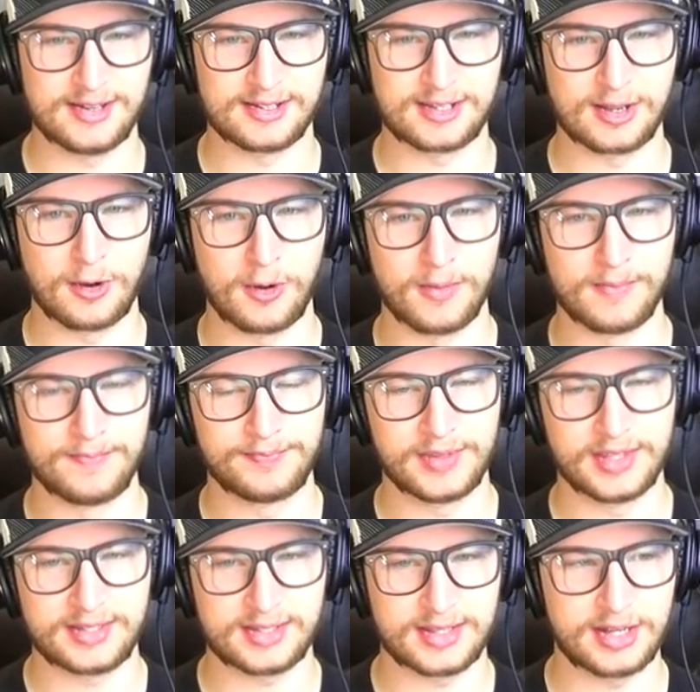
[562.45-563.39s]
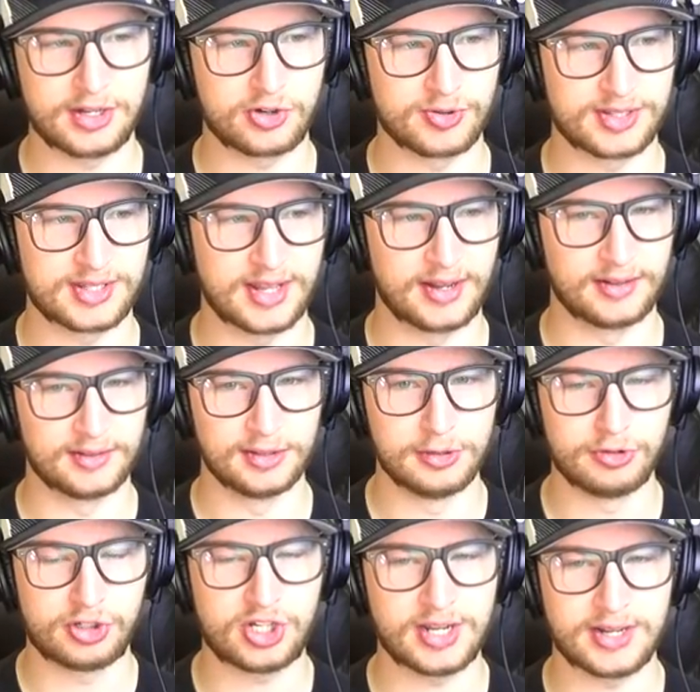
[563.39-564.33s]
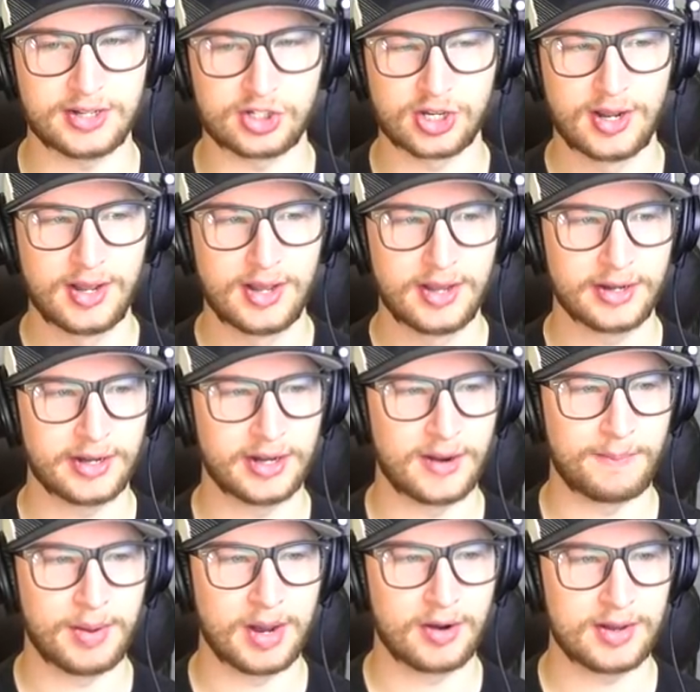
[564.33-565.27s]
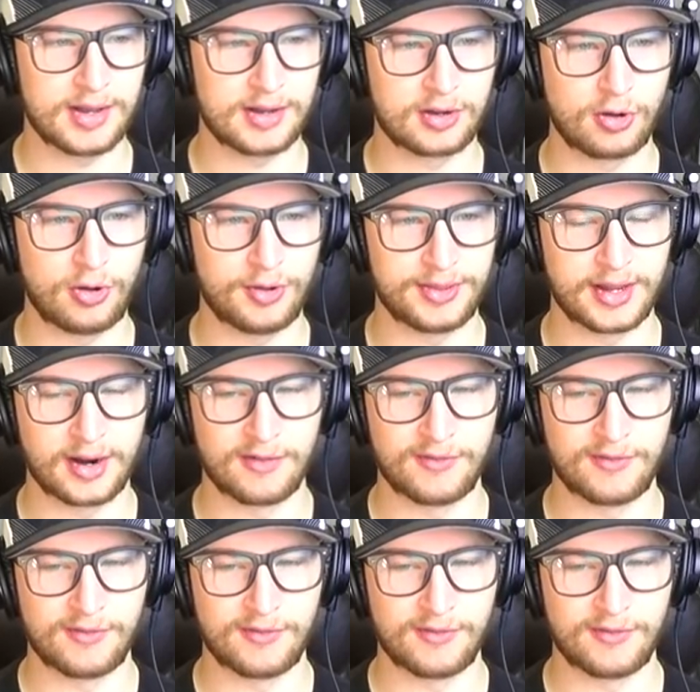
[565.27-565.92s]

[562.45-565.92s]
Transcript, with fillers: So this is interesting. Lucic gonna bury a goal there.